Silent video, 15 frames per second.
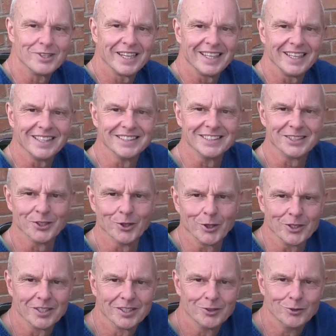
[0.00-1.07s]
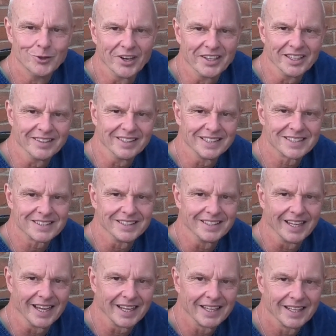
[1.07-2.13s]
really enjoyed running this
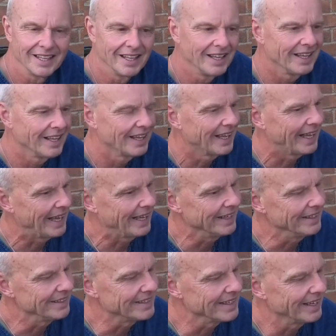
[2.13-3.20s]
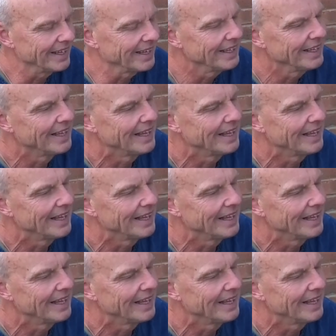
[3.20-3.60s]
today and uh,